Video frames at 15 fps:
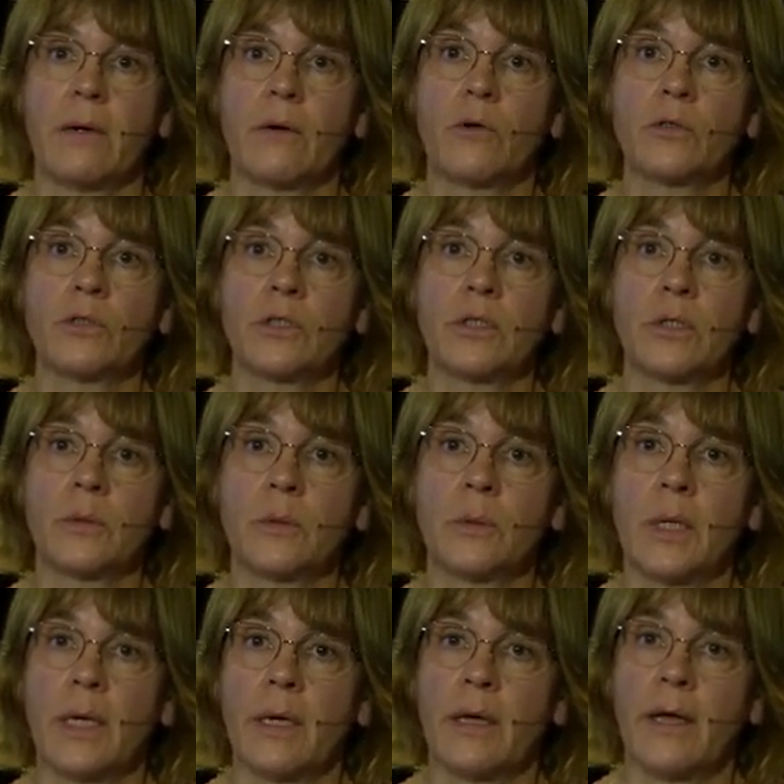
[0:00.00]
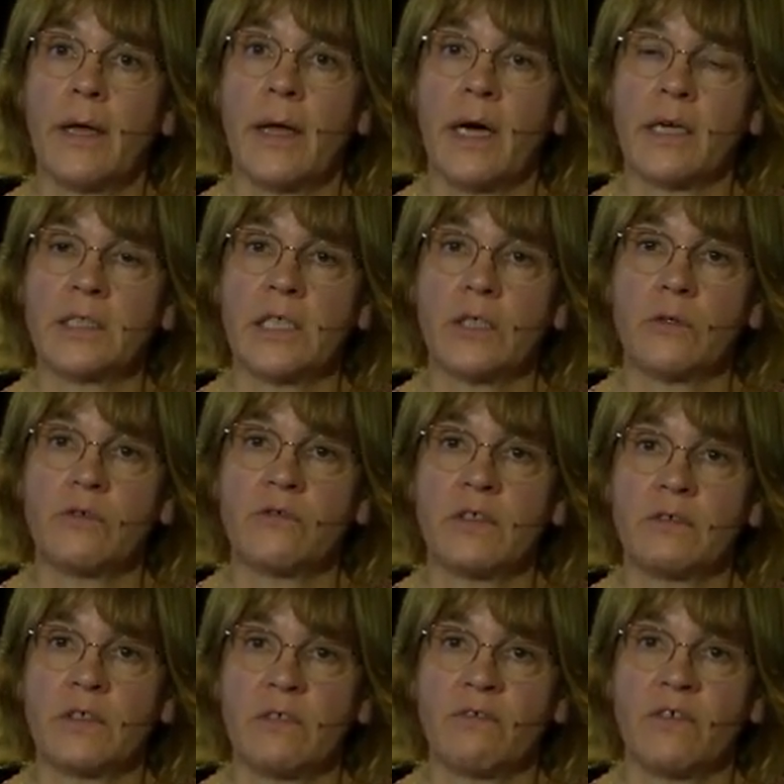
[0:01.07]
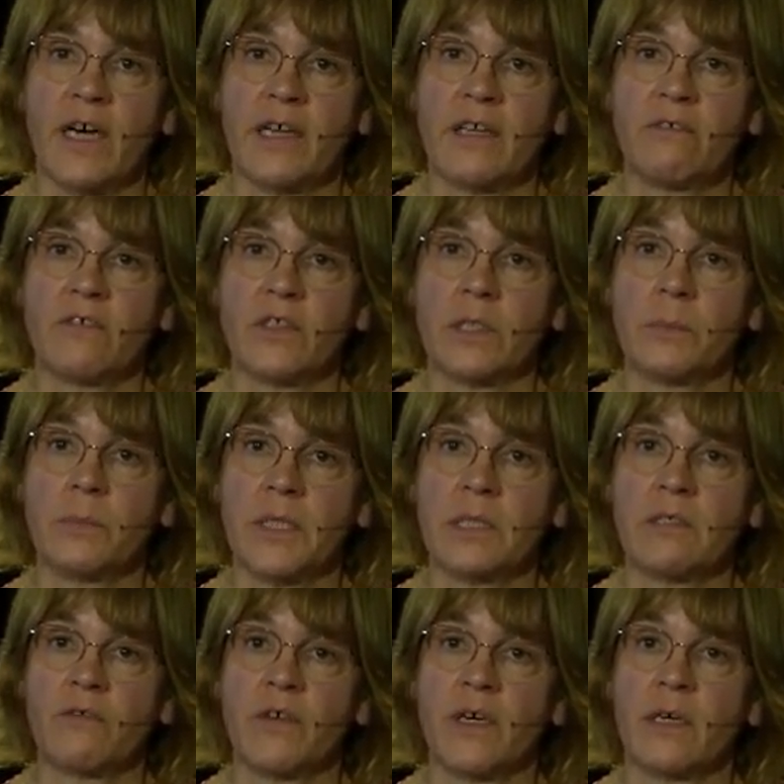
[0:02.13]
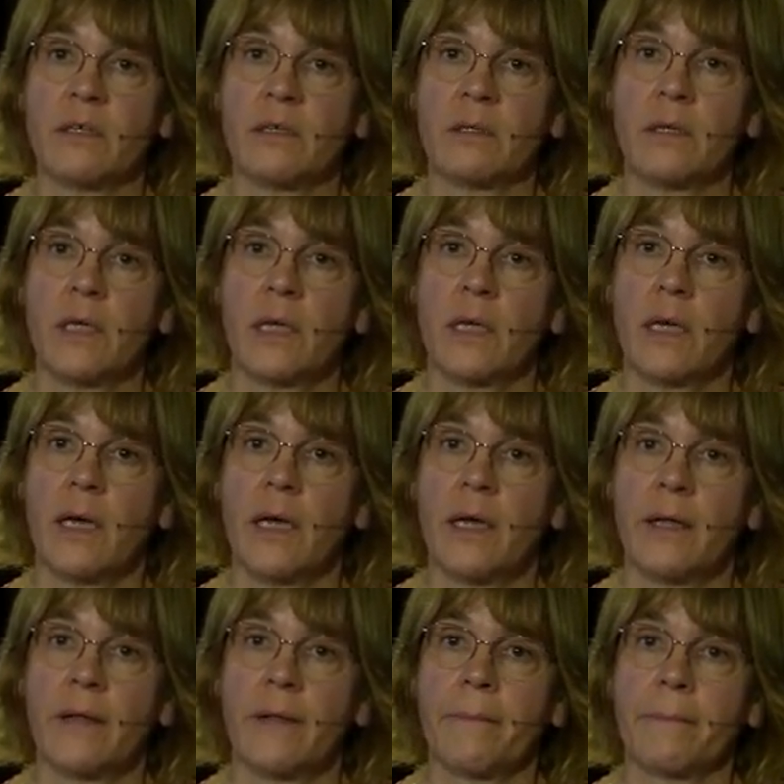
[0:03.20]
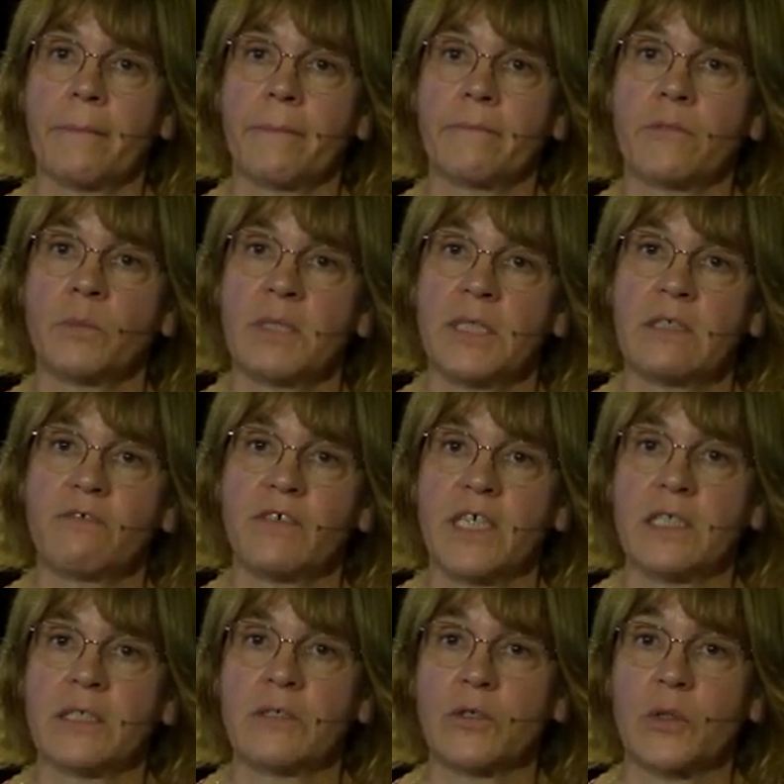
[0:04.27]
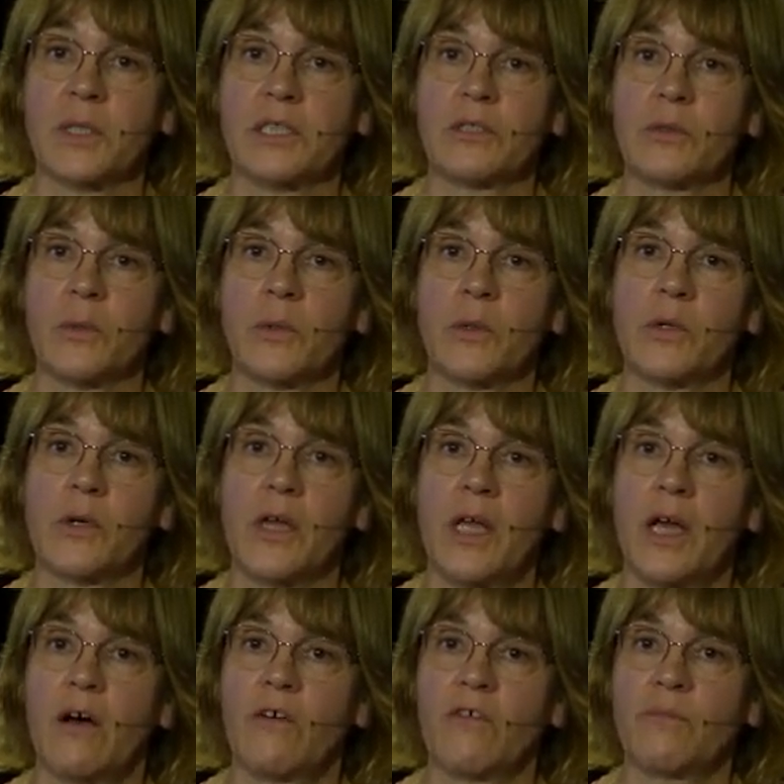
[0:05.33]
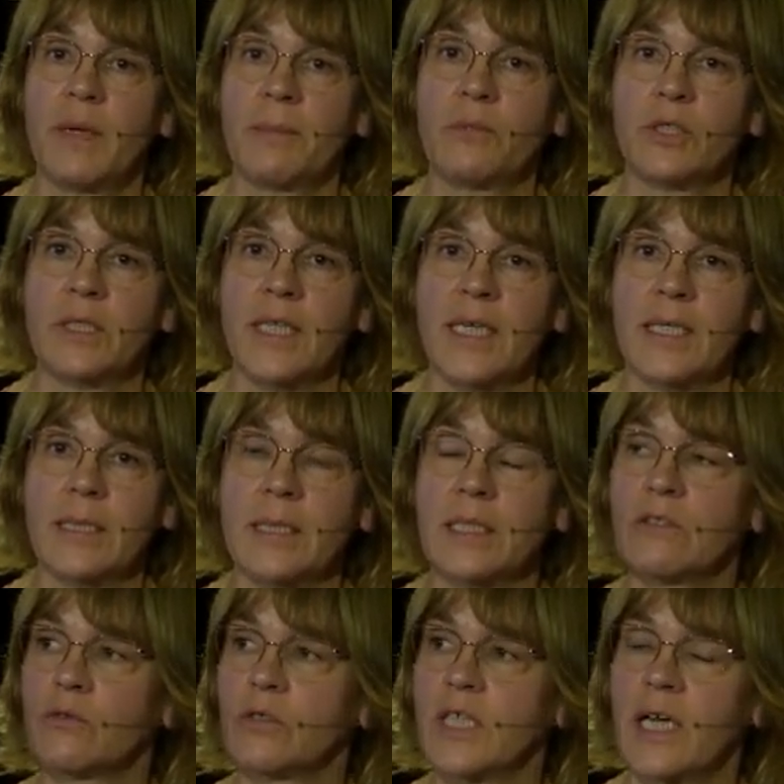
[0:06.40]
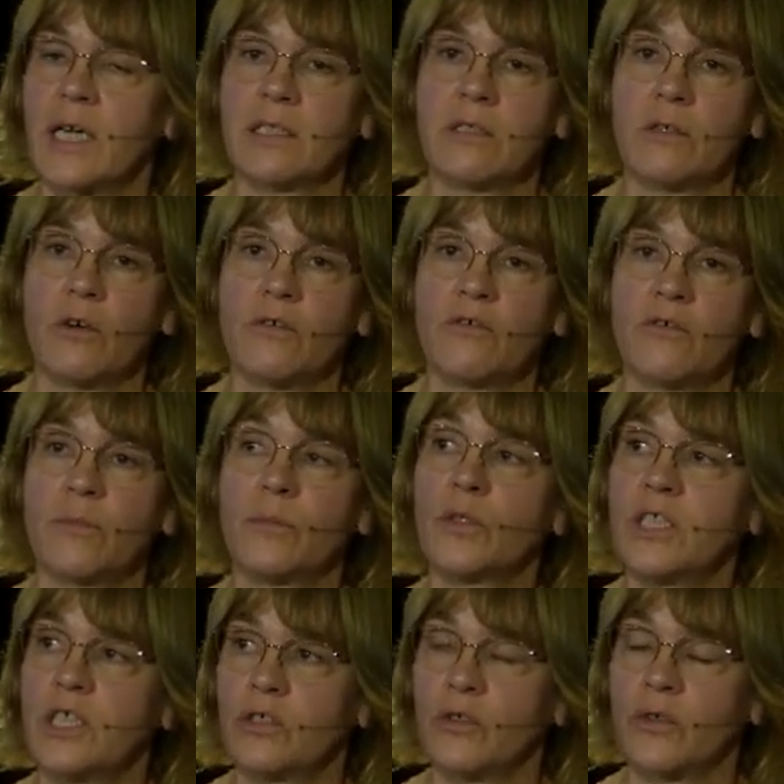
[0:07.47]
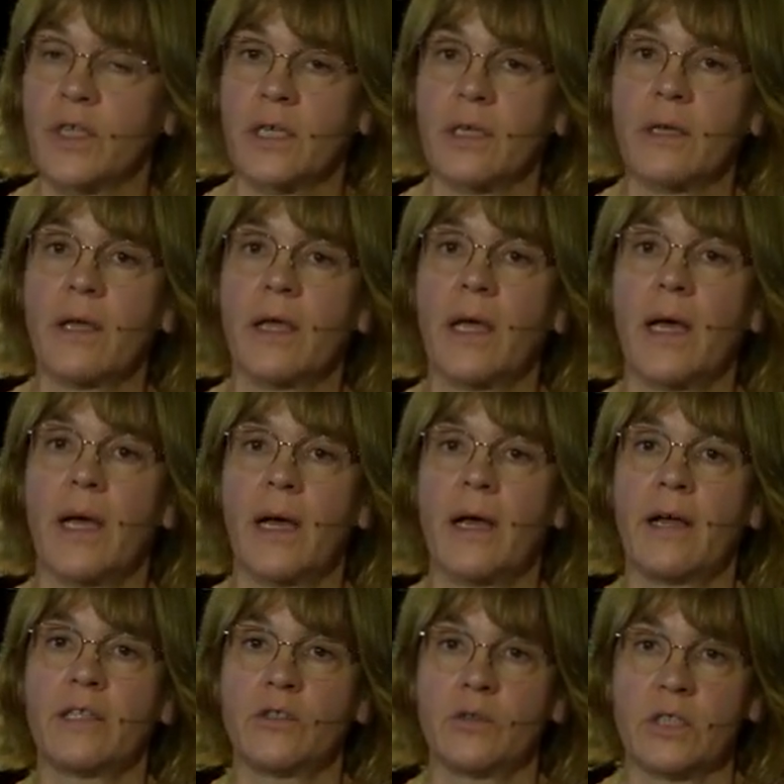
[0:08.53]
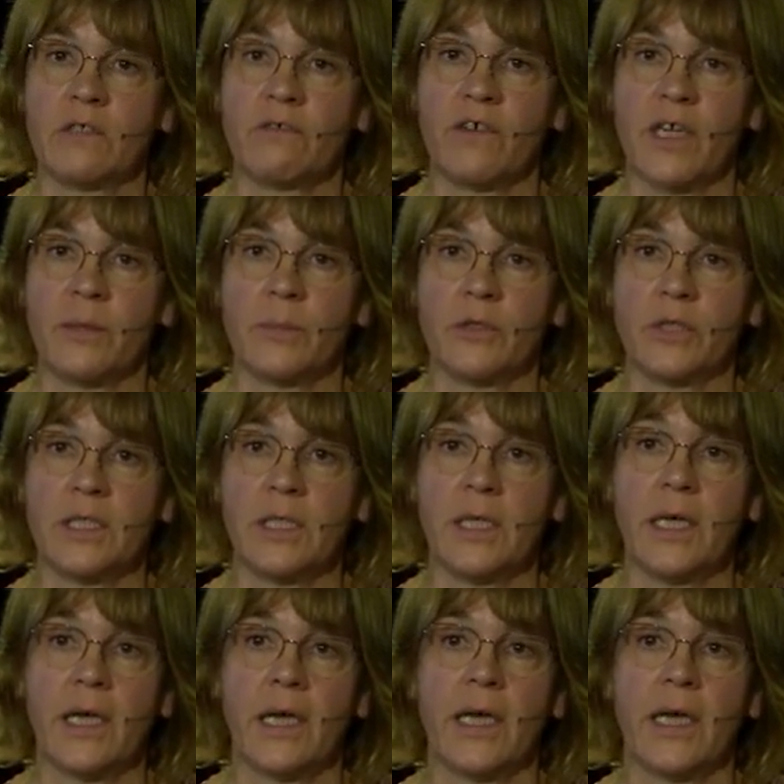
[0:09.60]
Also, Article 55 specifies the role of member states in regard of monitoring notified body,